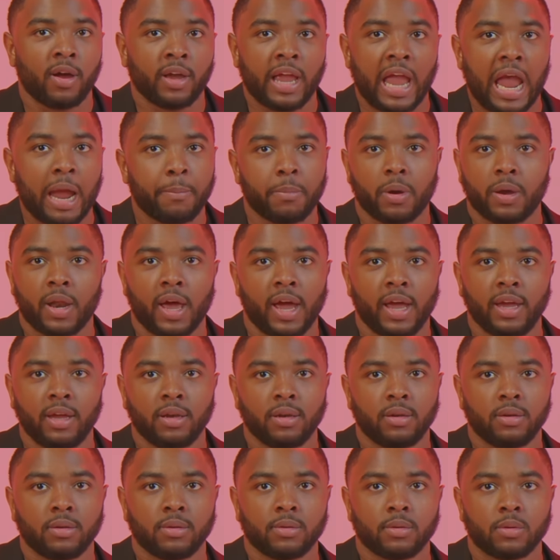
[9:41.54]
game tonight
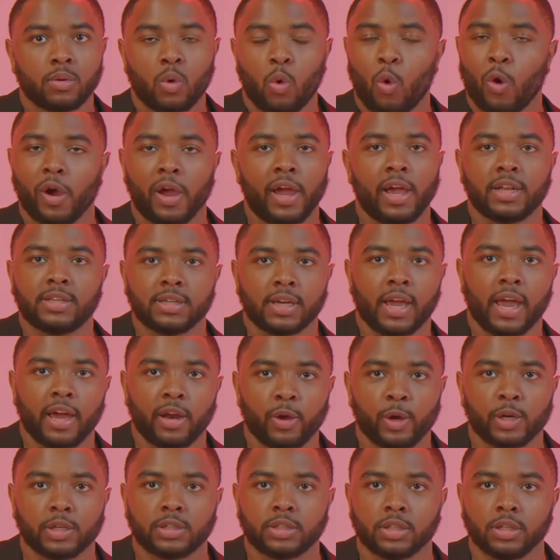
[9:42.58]
or educate
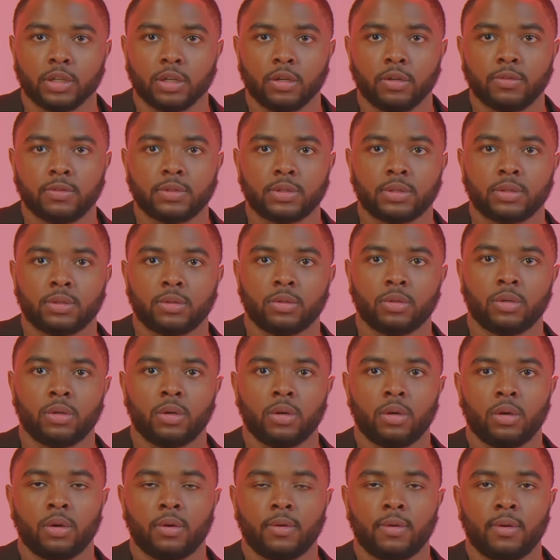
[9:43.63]
ourselves.
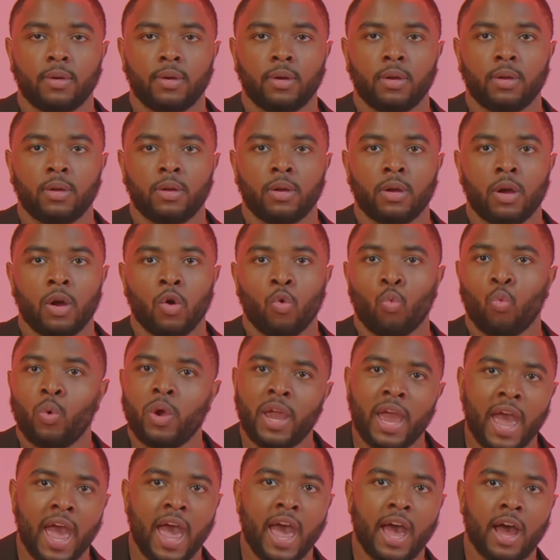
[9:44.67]
We
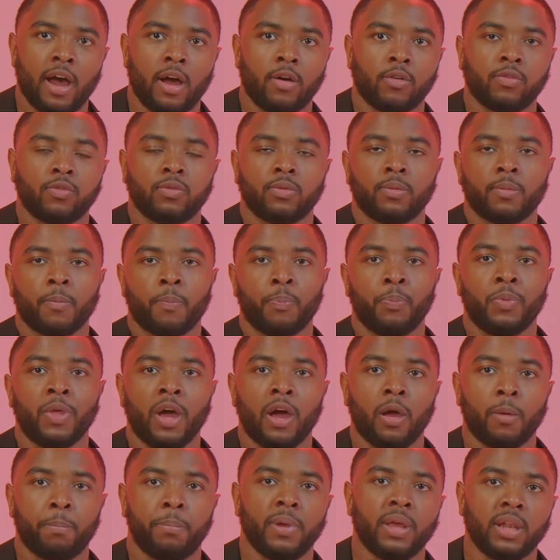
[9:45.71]
have the
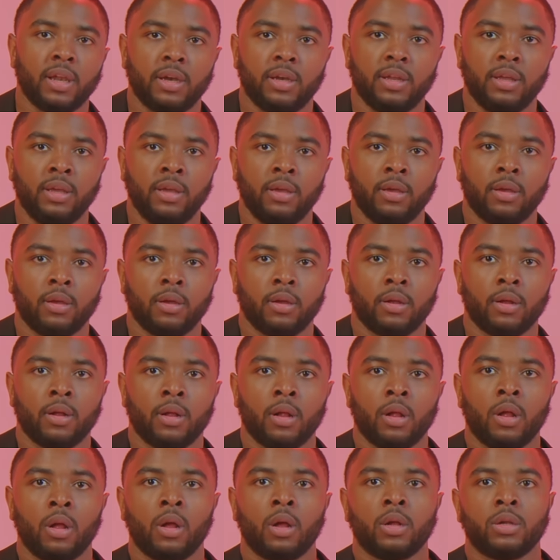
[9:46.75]
ability
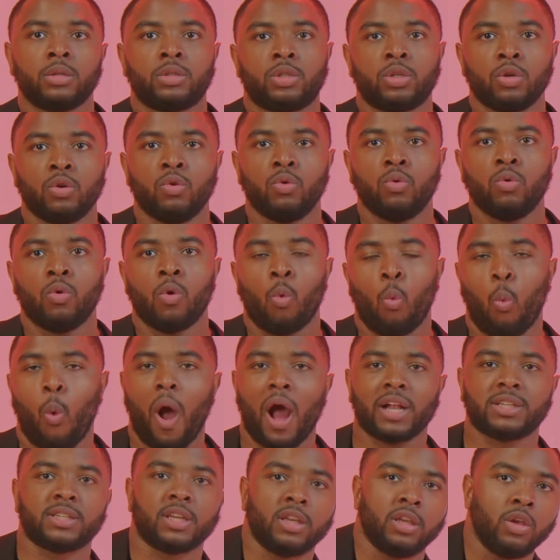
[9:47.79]
to
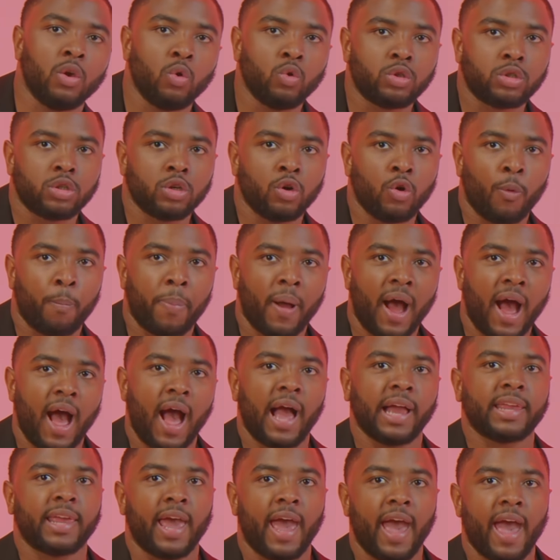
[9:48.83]
watch a YouTube
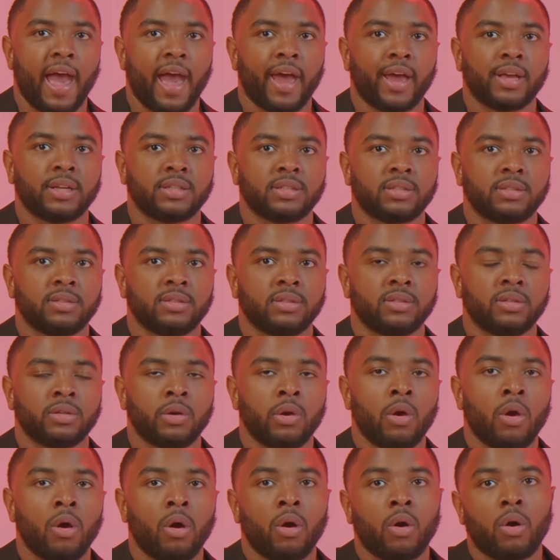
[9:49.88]
podcast
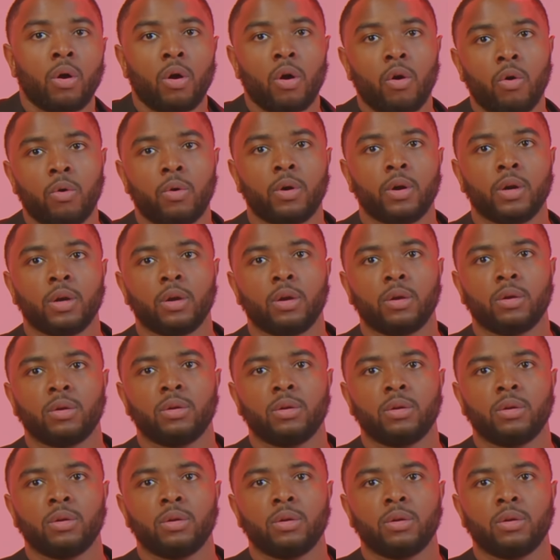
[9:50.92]
or